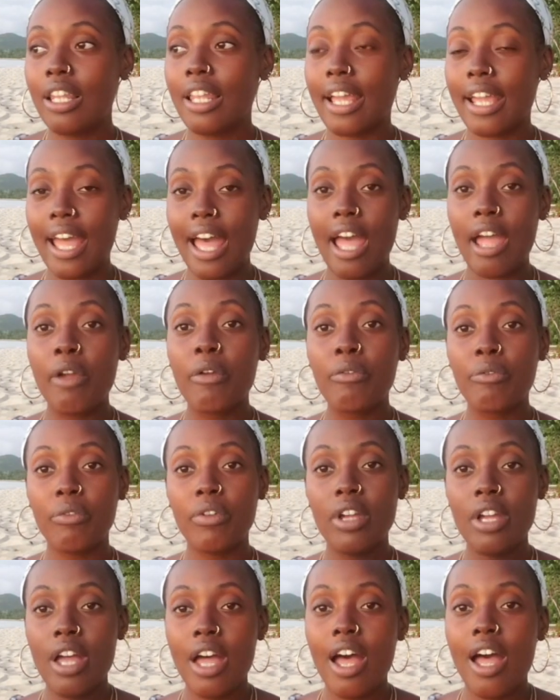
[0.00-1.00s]
Like,
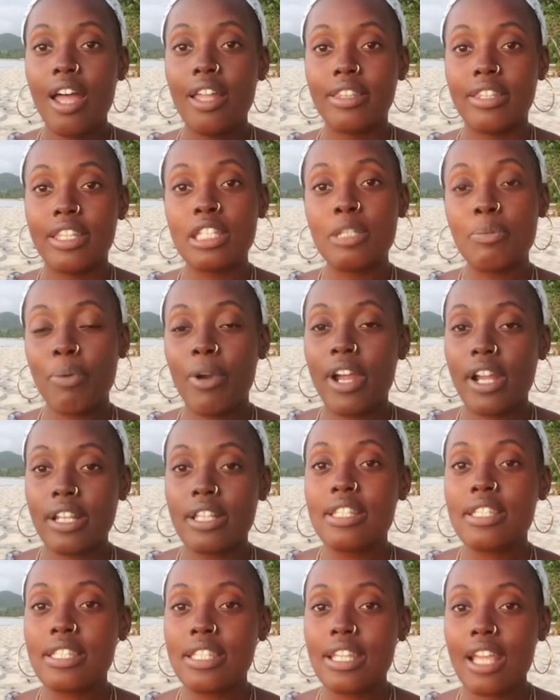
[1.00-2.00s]
this
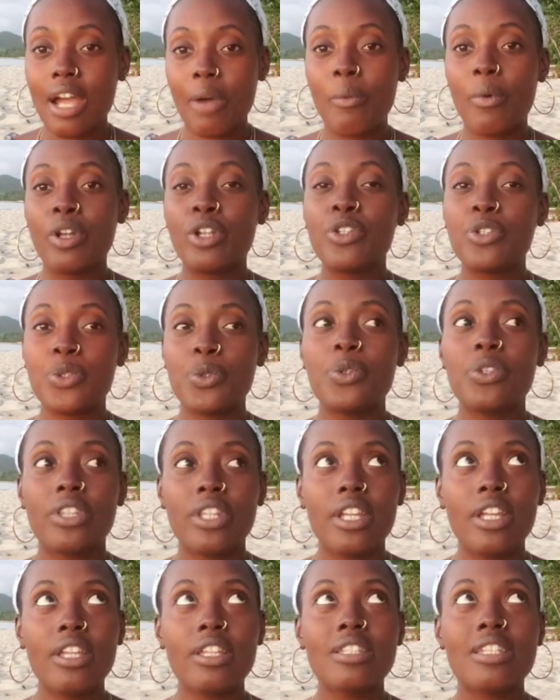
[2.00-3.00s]
pregnancy, I want to do
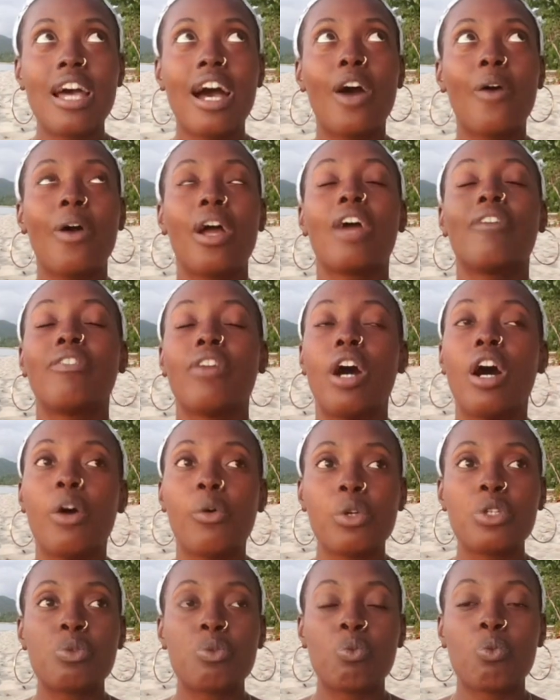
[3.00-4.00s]
things how I have
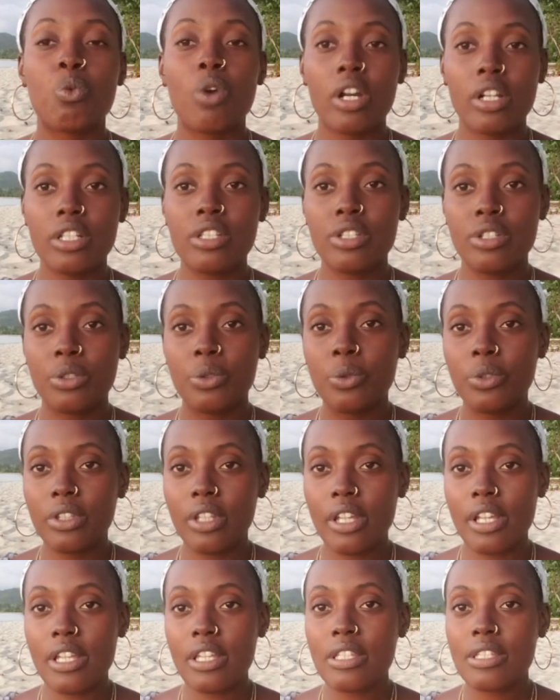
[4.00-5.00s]
always wanted to do
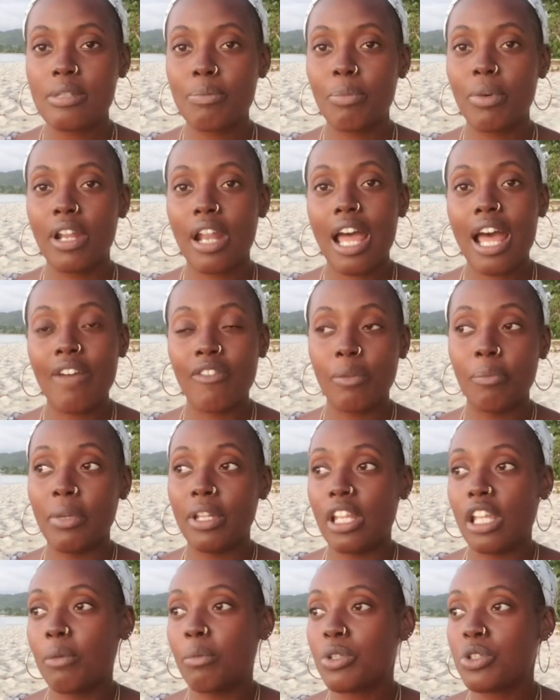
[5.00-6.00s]
things, but haven't
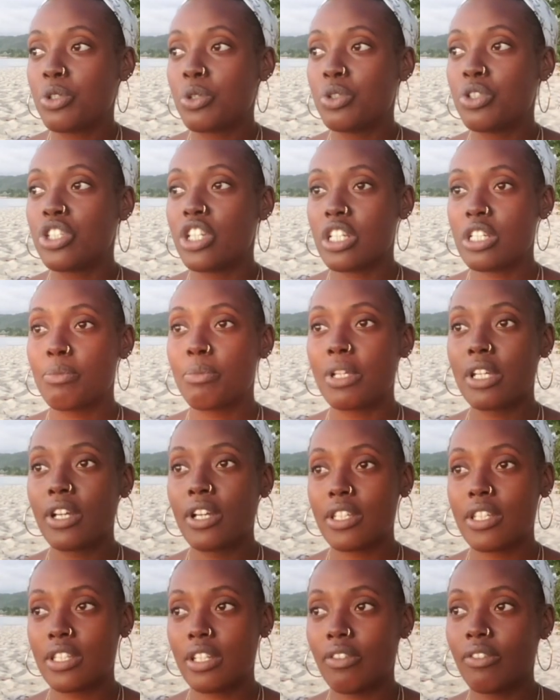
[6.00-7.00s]
been able to just
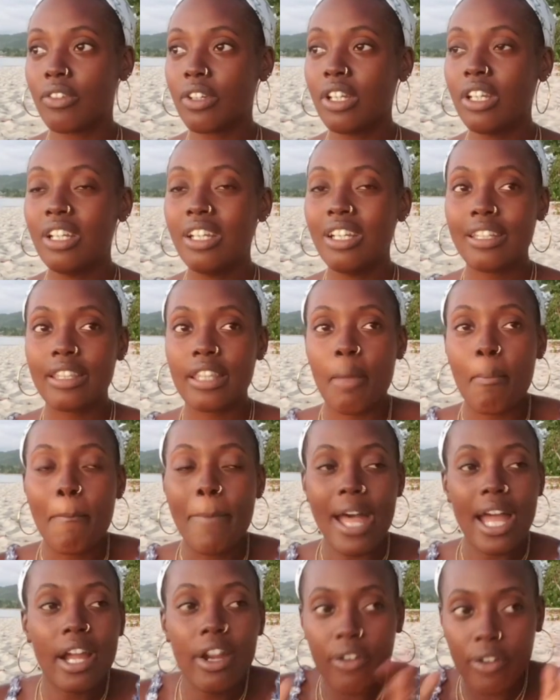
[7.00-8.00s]
because of the
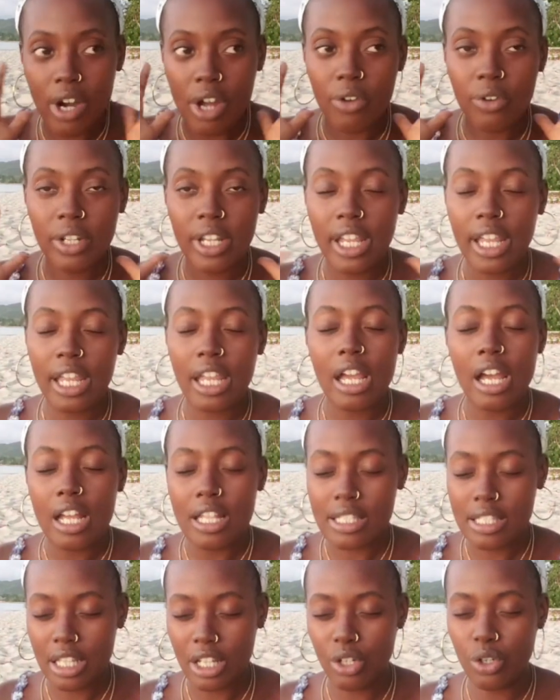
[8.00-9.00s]
background
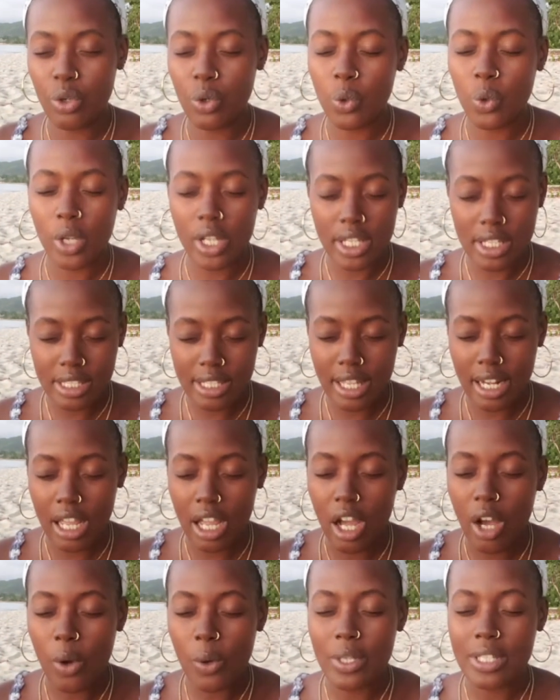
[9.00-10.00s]
chaos and noise that
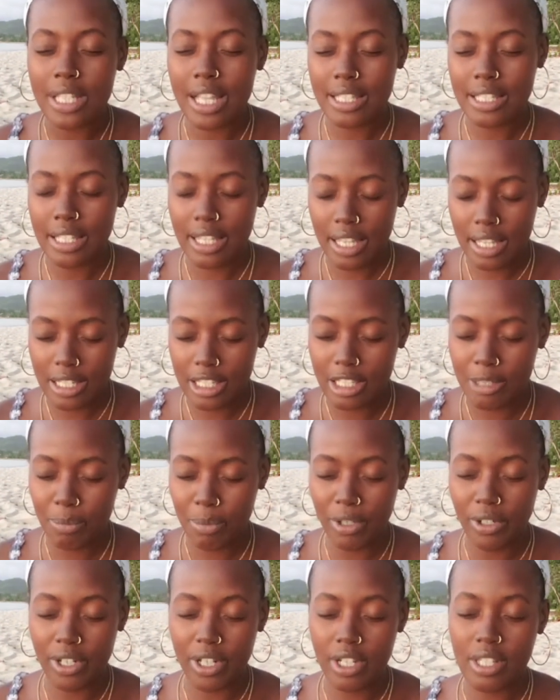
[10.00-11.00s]
I always had to
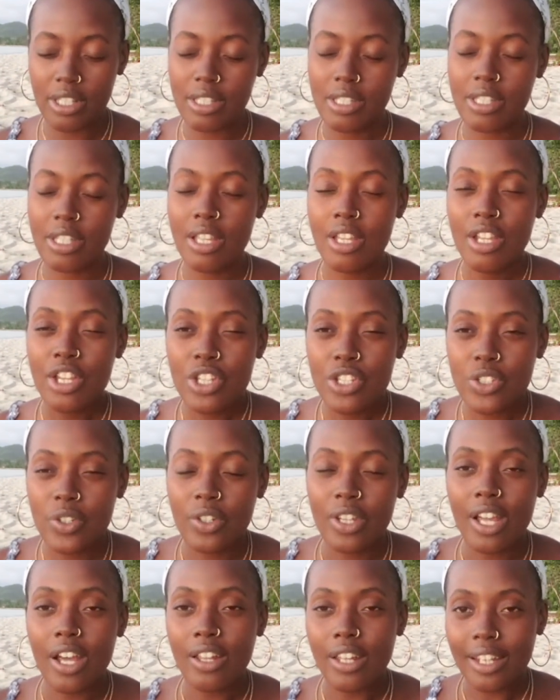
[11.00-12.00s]
experience.
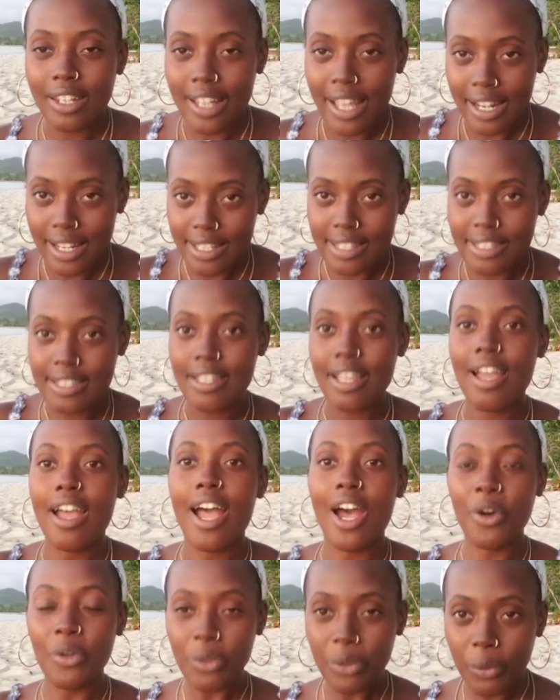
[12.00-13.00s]
So now that that is
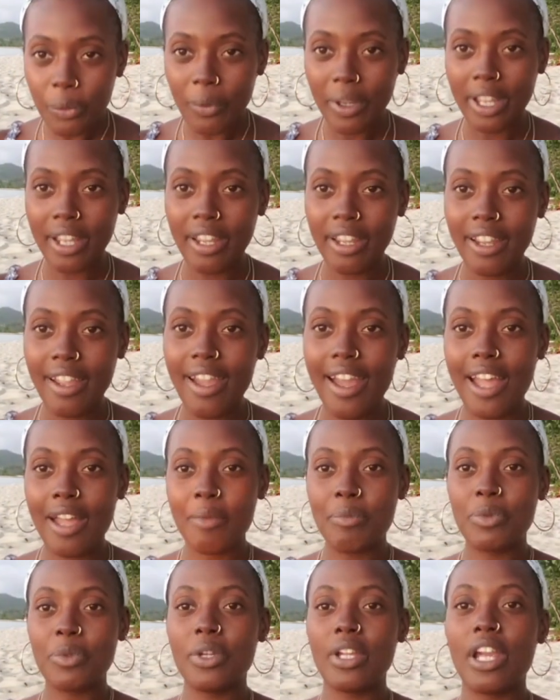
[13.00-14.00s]
out the way,
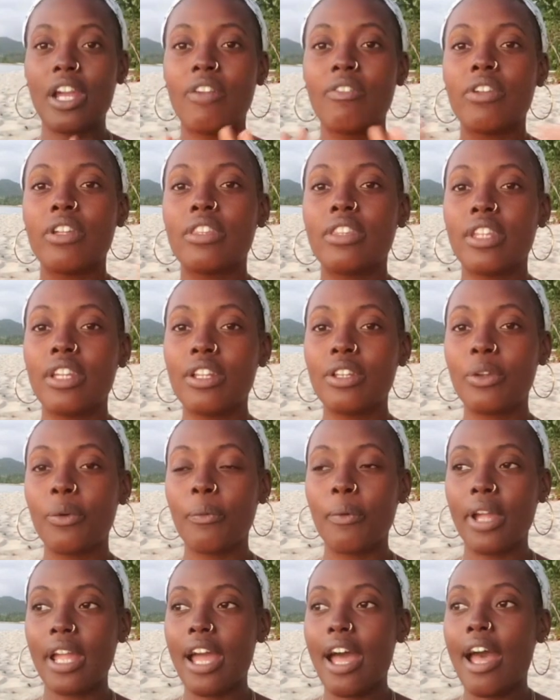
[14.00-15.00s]
I'm doing everything
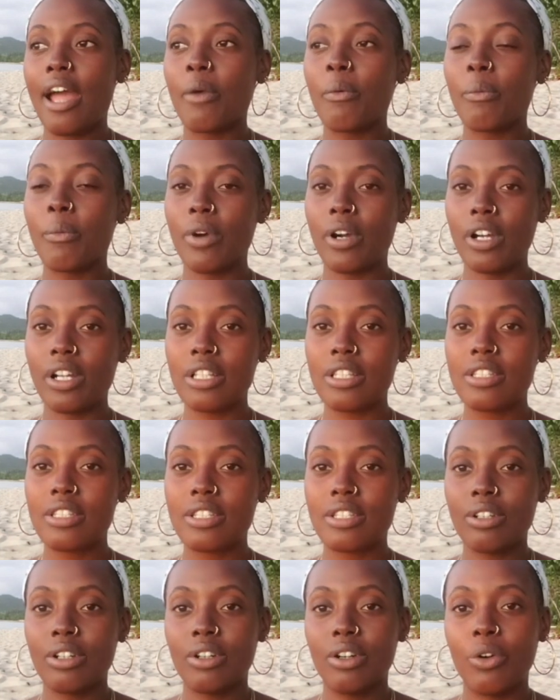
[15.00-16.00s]
the way I
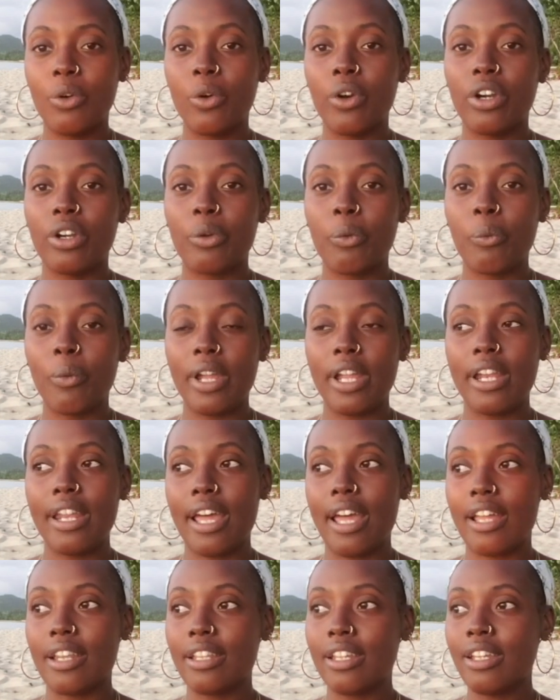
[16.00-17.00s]
want, or the way
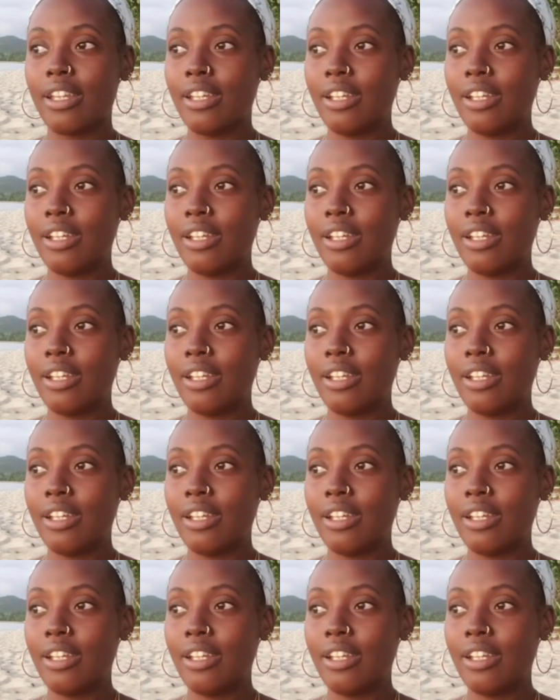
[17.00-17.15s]
that